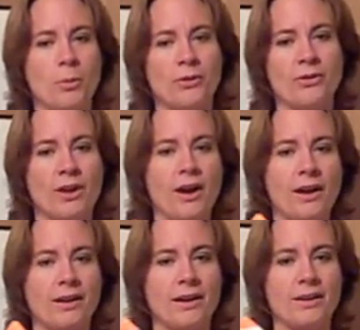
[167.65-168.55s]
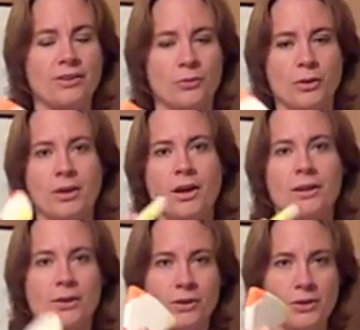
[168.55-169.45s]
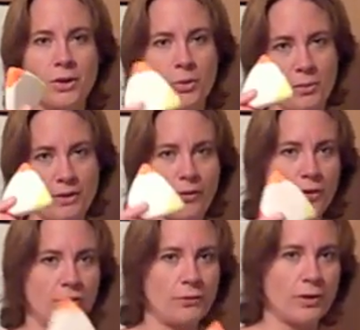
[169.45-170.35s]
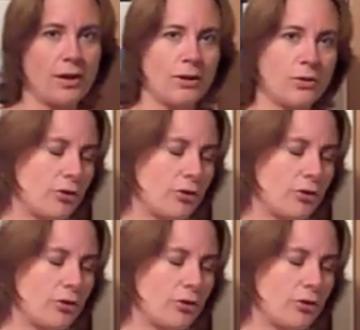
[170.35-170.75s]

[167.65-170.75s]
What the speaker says: wants to highlight a different color, we have all different colors